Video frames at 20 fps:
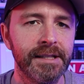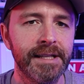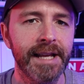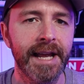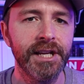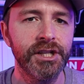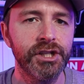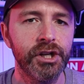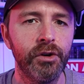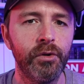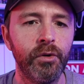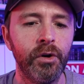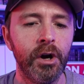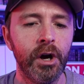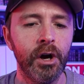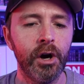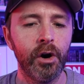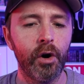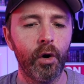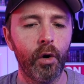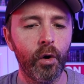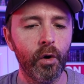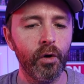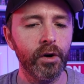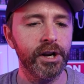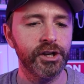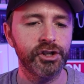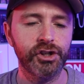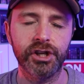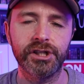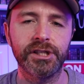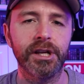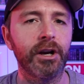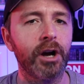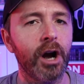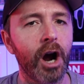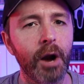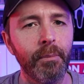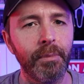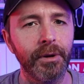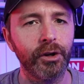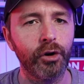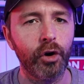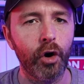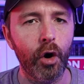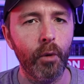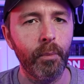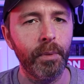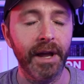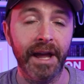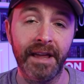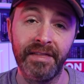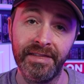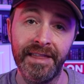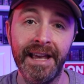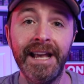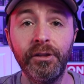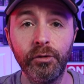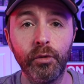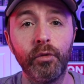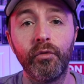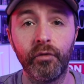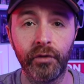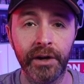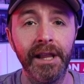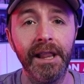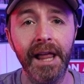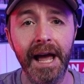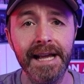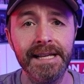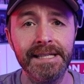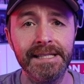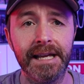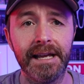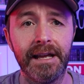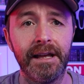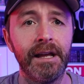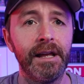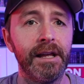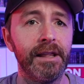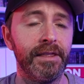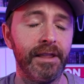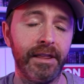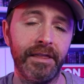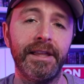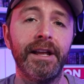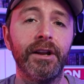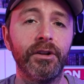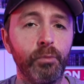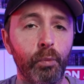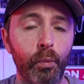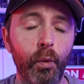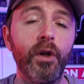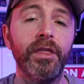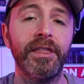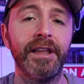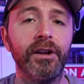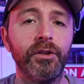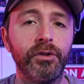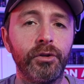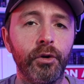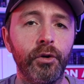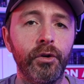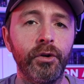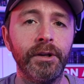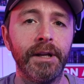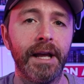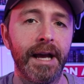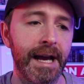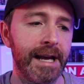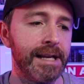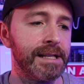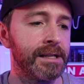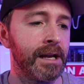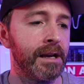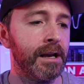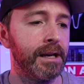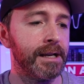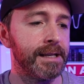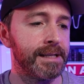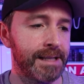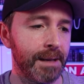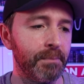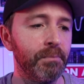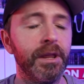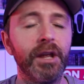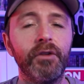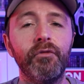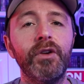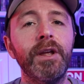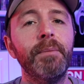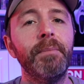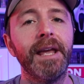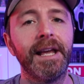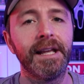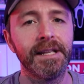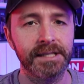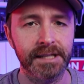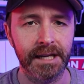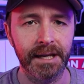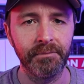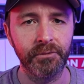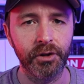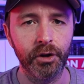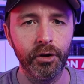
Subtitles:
intentional, or it's just a carbon copy and they don't realise it, that what they're doing is simply remaking Scream